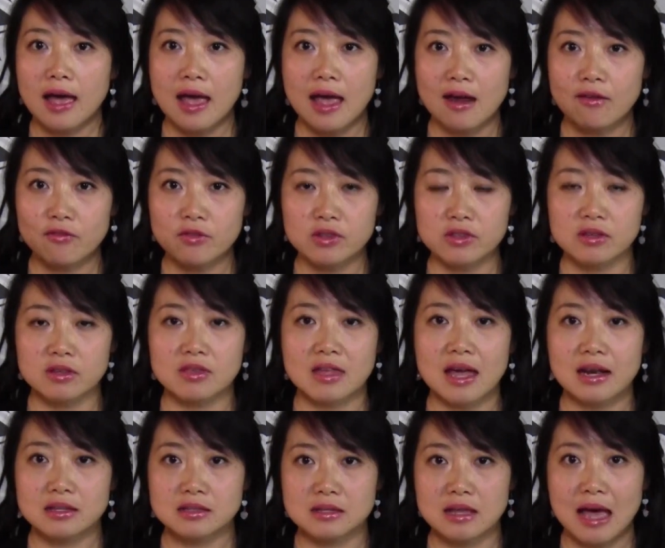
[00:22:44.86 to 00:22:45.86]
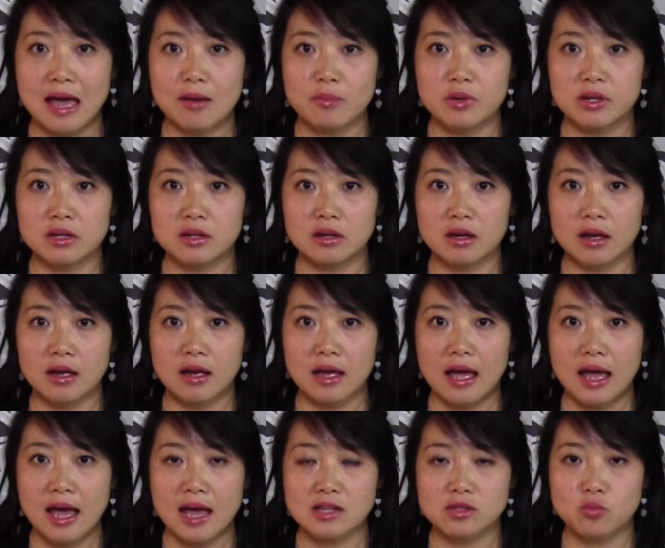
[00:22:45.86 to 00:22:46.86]
everything that is happening
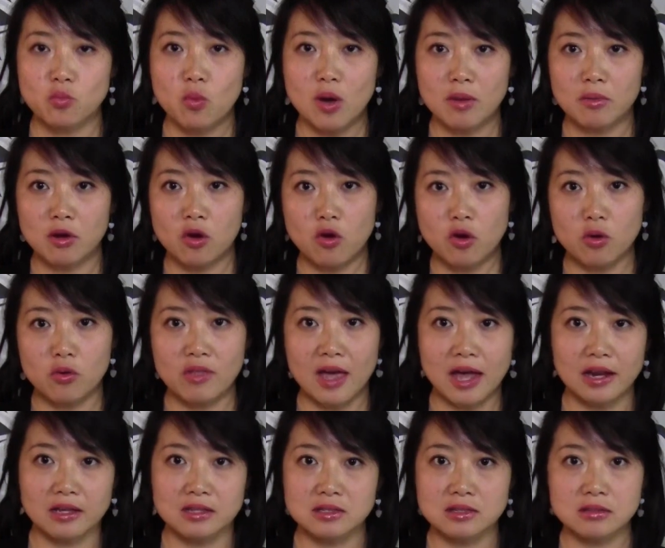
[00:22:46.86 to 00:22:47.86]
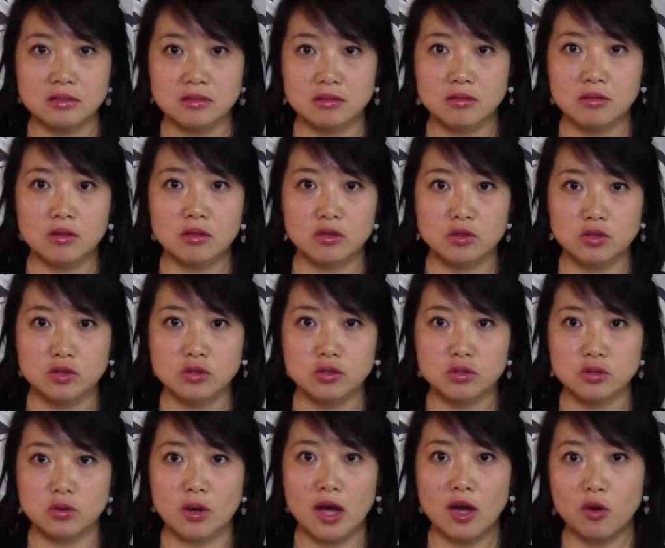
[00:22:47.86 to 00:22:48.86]
has one goal, that is
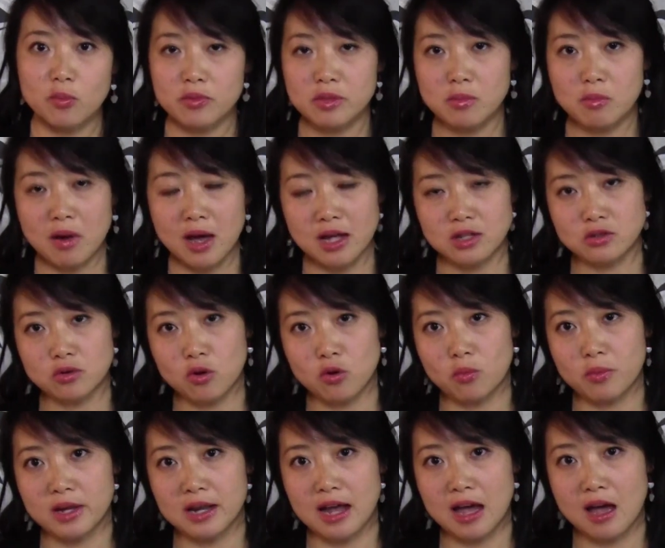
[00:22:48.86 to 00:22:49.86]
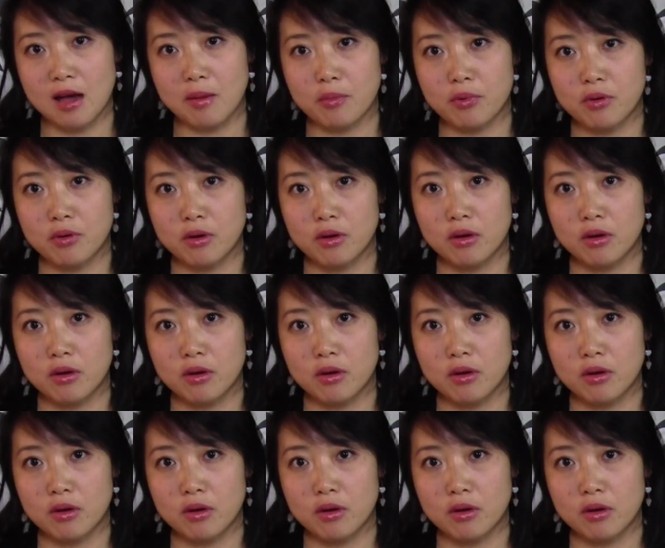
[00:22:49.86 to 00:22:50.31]
to help the mind to open up.